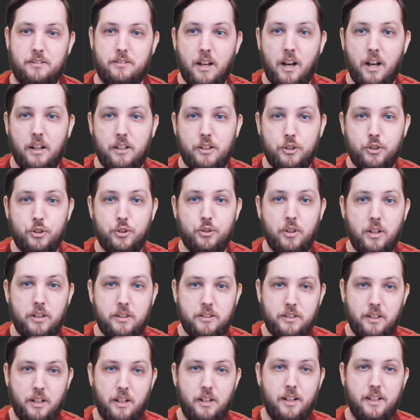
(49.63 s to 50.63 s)
A
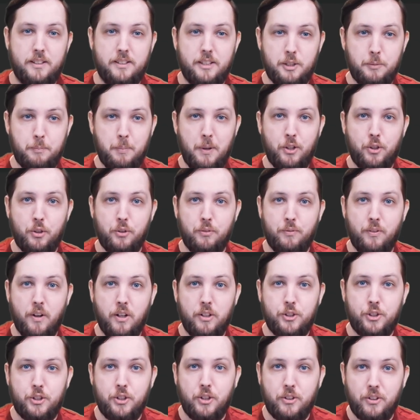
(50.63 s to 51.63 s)
constructor is a special
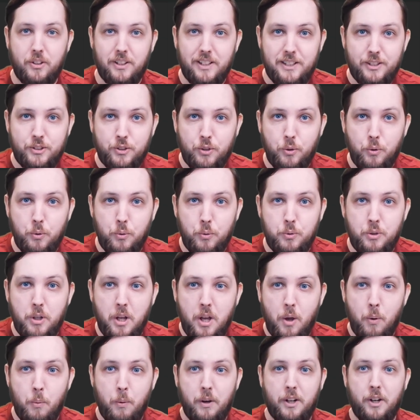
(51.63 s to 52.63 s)
function that is called
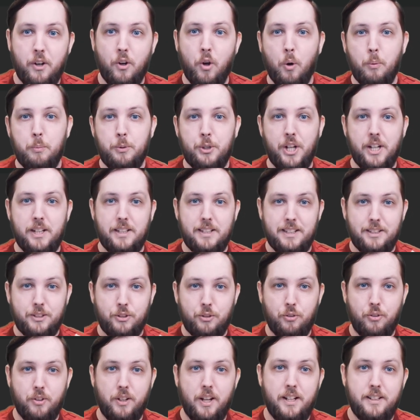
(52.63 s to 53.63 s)
when an object is
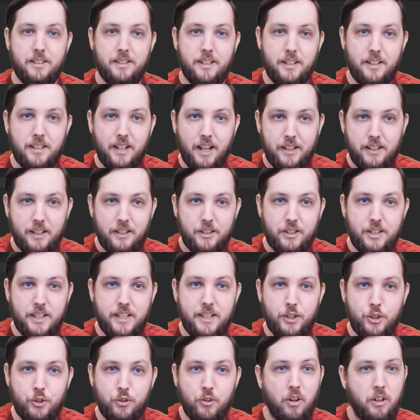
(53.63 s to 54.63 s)
created, and a
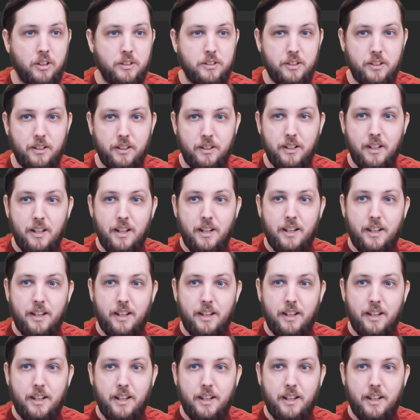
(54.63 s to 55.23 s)
destructor